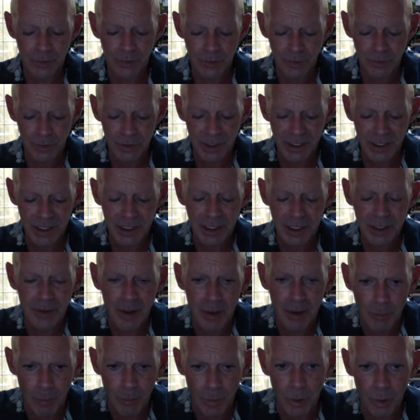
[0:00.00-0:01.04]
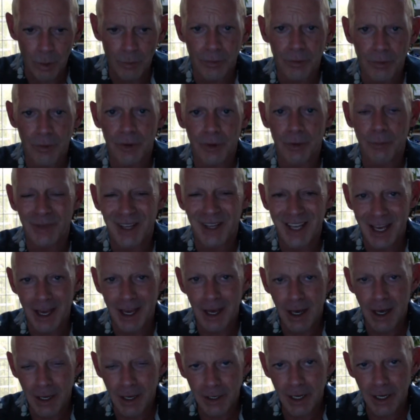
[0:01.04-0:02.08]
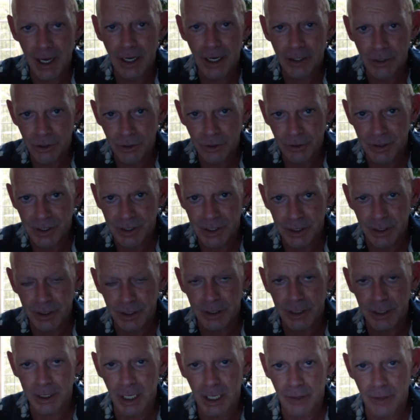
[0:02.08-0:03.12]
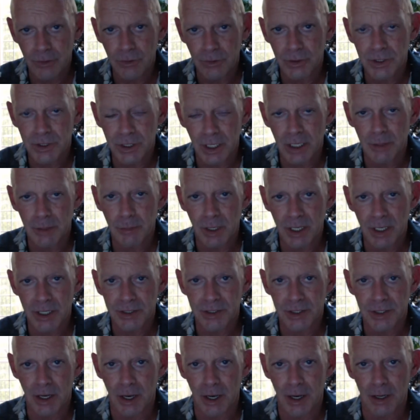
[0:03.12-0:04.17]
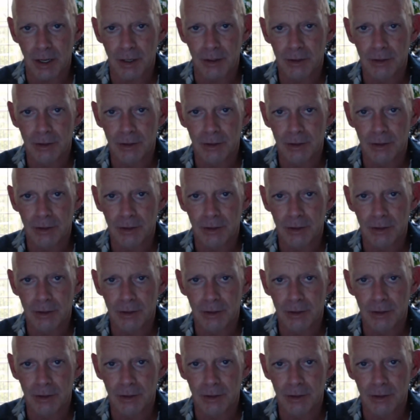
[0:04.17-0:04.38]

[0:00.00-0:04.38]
see that both of them can actually sit together side by side.